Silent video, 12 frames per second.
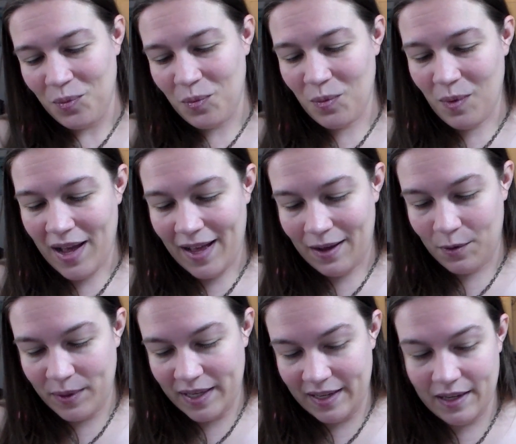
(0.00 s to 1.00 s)

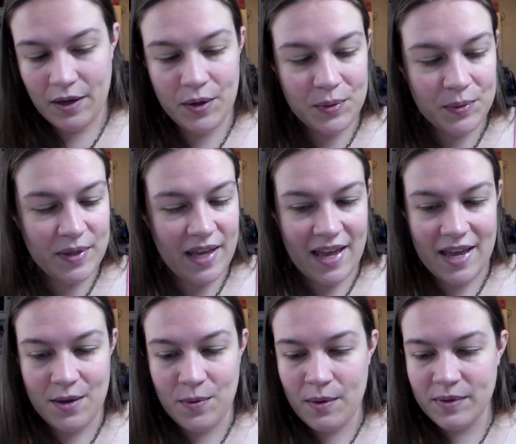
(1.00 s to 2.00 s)
Wowie.
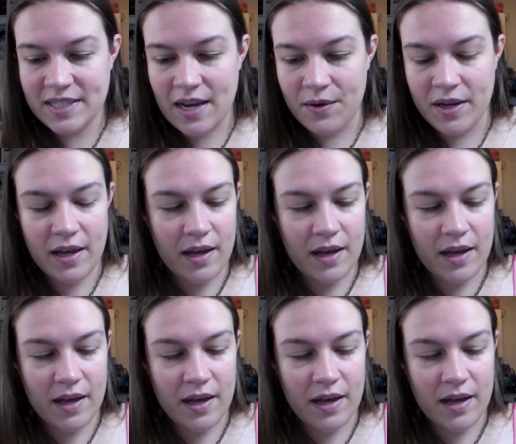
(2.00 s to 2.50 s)
Okay, wowie zowie.